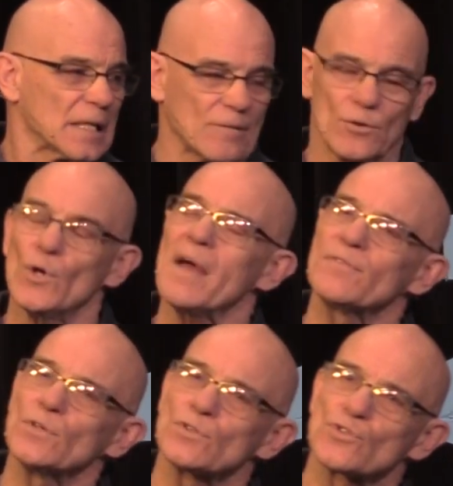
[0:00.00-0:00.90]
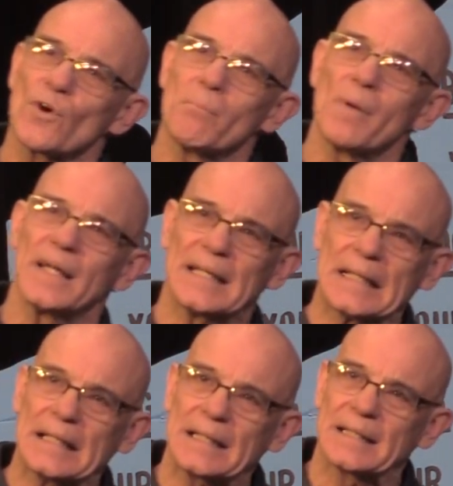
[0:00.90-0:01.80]
If you have used your
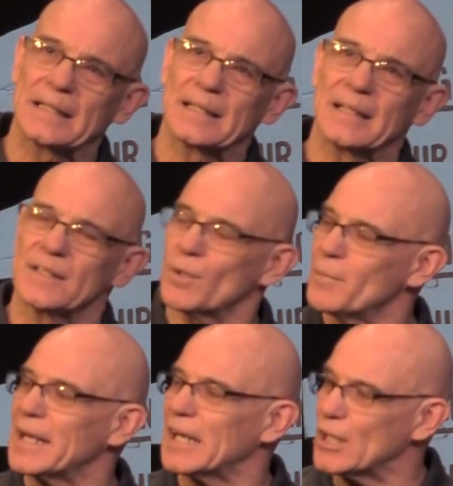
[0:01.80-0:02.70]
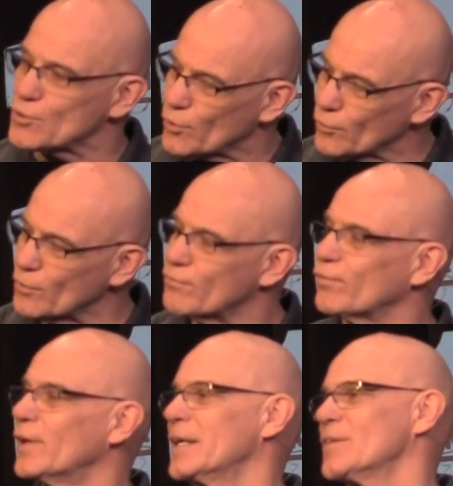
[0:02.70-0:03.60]
money to make eternal
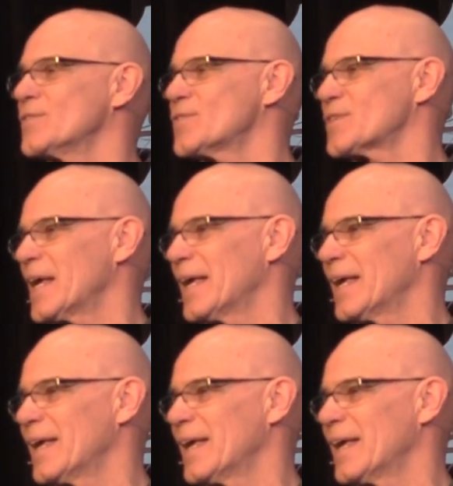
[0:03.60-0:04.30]
friends.